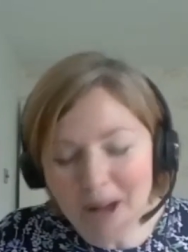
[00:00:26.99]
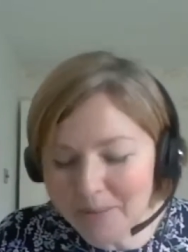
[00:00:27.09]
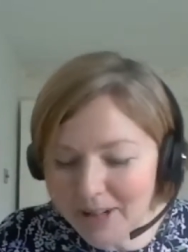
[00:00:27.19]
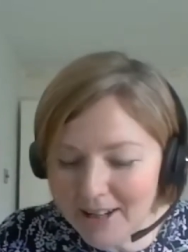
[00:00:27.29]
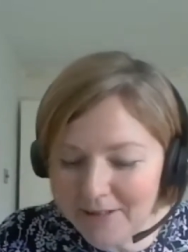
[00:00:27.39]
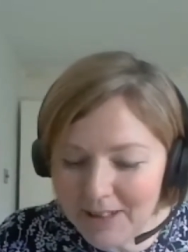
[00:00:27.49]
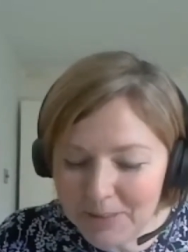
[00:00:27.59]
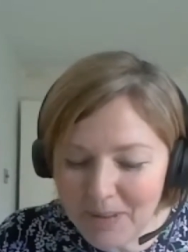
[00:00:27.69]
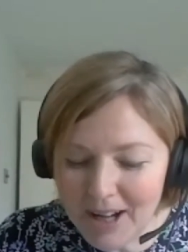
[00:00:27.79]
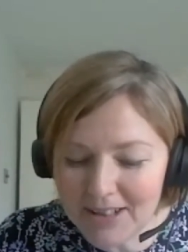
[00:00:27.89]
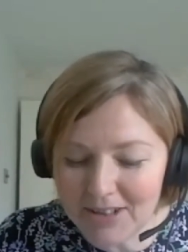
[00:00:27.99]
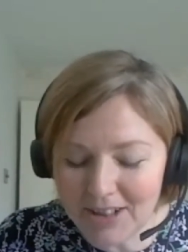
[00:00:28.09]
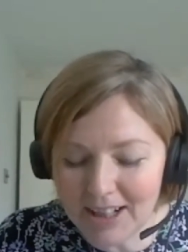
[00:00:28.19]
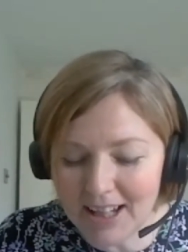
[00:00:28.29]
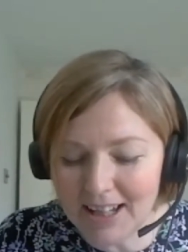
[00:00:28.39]
Pamela
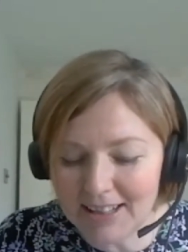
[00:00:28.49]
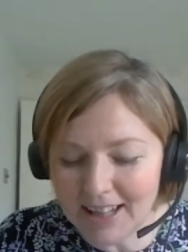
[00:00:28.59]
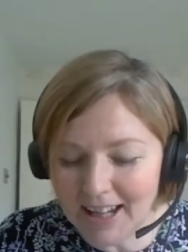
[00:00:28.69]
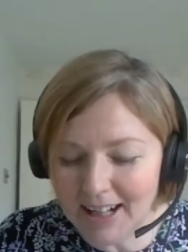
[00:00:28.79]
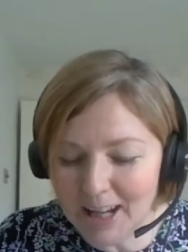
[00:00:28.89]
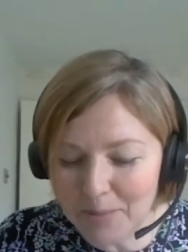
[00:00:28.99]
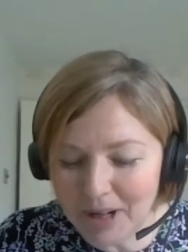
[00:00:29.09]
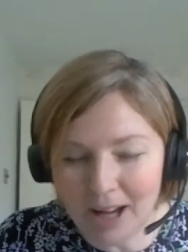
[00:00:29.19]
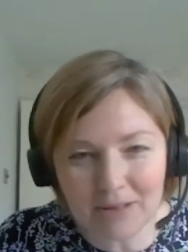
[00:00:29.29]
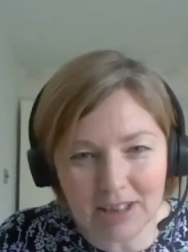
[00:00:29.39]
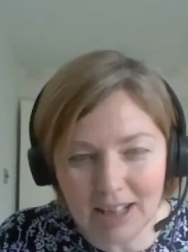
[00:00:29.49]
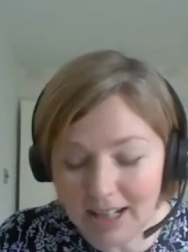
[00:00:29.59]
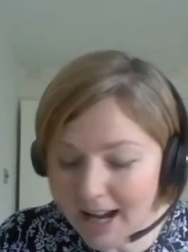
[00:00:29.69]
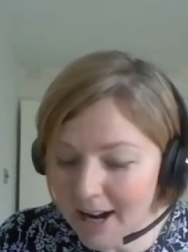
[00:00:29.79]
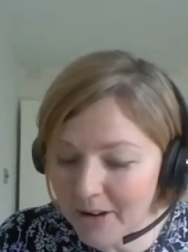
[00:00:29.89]
Fitzpatrick is a Labour councillor
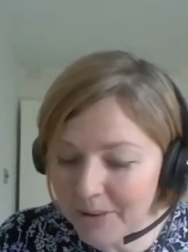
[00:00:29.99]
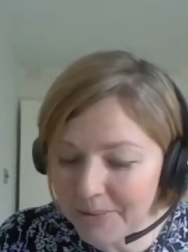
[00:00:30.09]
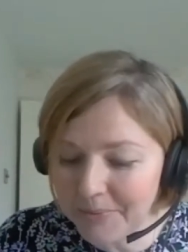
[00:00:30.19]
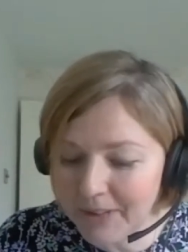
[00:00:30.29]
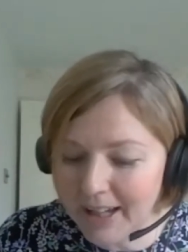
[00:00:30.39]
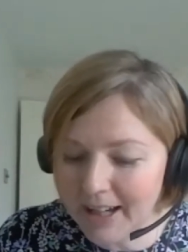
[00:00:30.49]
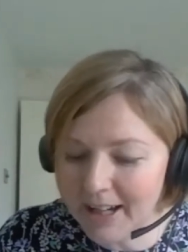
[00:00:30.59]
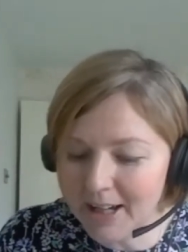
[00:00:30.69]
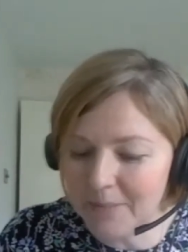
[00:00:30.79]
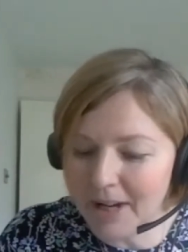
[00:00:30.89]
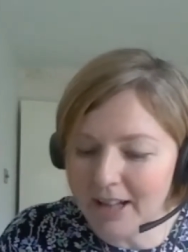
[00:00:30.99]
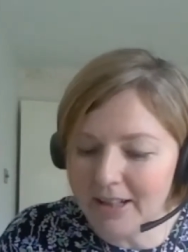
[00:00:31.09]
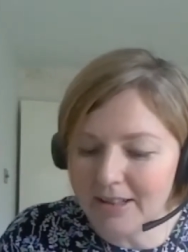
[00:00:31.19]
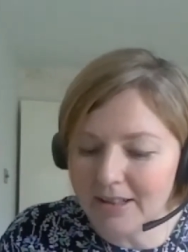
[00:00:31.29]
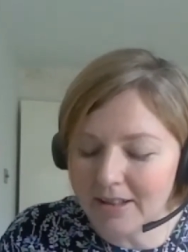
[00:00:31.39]
in Harrow,
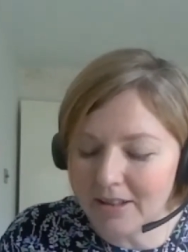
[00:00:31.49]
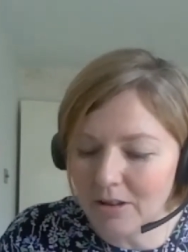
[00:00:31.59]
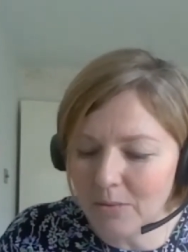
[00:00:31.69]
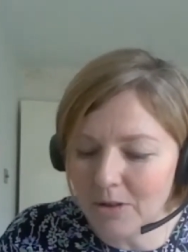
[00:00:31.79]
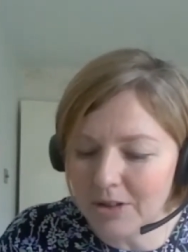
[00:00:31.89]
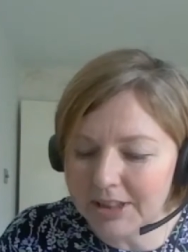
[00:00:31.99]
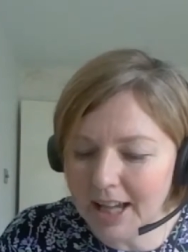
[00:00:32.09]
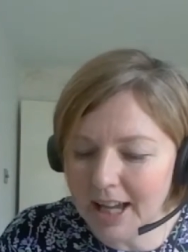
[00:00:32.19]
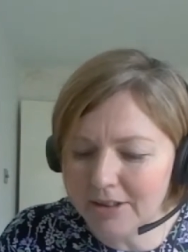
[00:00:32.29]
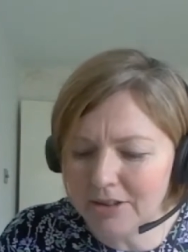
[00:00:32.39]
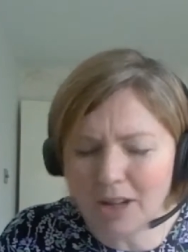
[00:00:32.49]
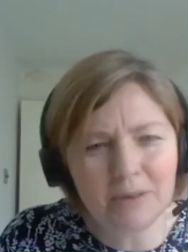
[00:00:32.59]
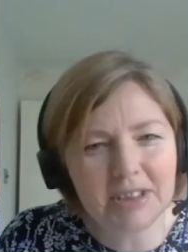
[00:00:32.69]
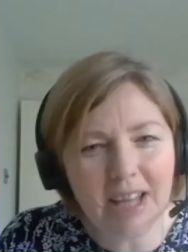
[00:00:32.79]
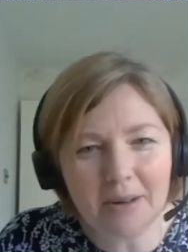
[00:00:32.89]
and your ward is
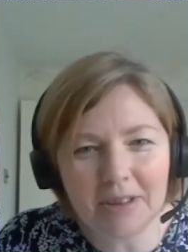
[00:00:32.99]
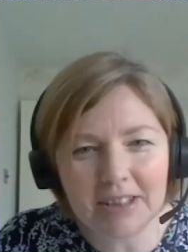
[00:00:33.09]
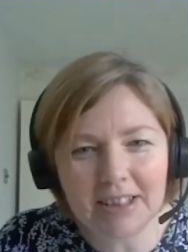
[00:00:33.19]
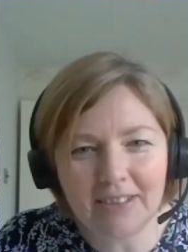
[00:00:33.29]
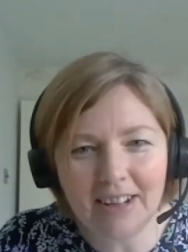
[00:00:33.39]
Headstone South, is that